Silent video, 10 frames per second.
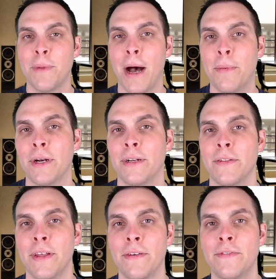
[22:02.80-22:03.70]
about, but it
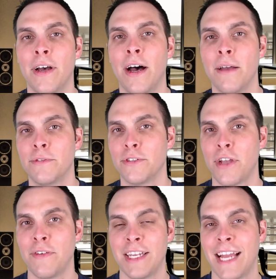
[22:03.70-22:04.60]
lived. Uh, it was
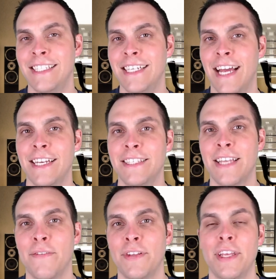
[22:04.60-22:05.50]
discovered in
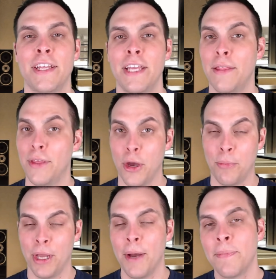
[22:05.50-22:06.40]
1997 in
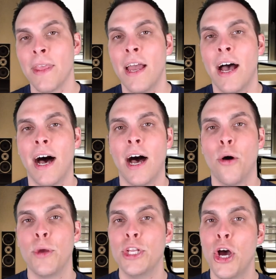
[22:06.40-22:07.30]
Ethiopia.
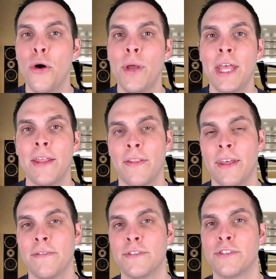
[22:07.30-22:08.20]
Uh, we know it
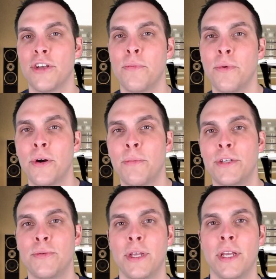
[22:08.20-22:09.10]
lived somewhere
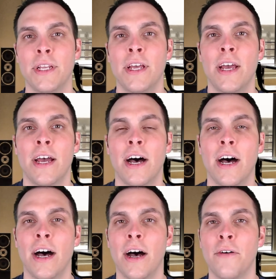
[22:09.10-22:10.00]
between
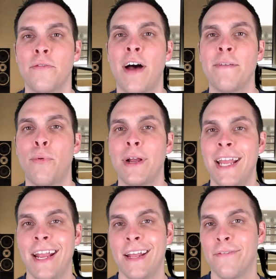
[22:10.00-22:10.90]
uh,
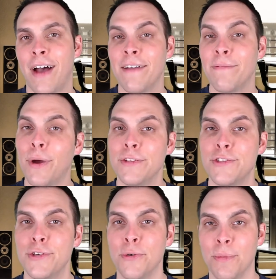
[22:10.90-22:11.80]
5.8 and
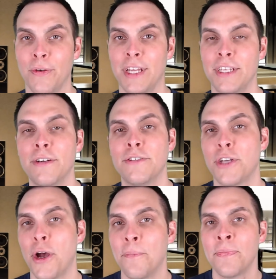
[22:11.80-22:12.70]
5.2 million years
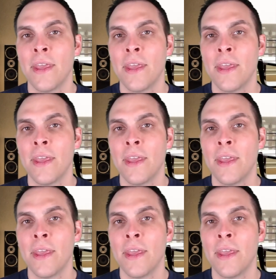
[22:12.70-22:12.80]
ago.